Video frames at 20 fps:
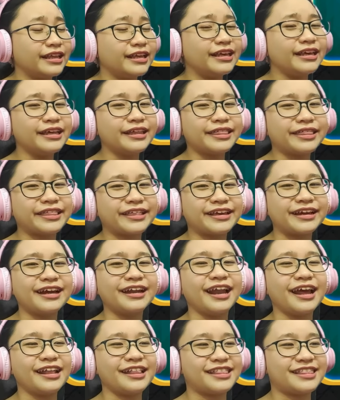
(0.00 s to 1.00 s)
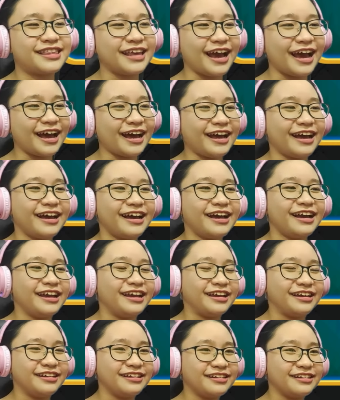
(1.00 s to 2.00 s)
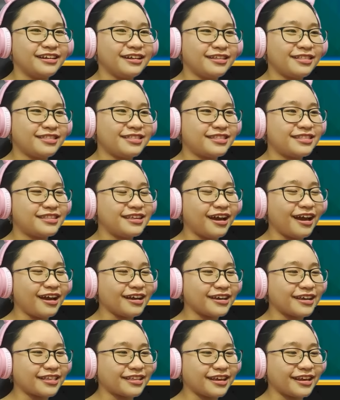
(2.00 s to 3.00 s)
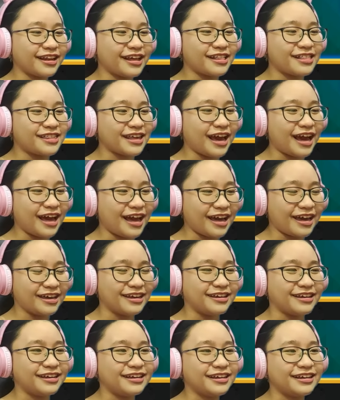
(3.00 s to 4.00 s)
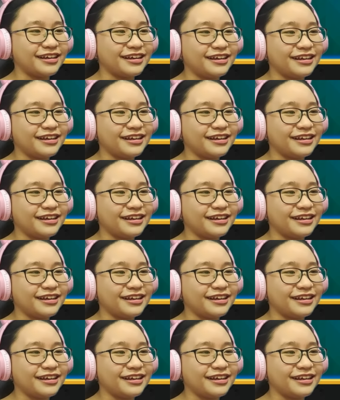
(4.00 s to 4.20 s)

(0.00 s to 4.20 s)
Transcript: He's gonna die! The dog is gonna die!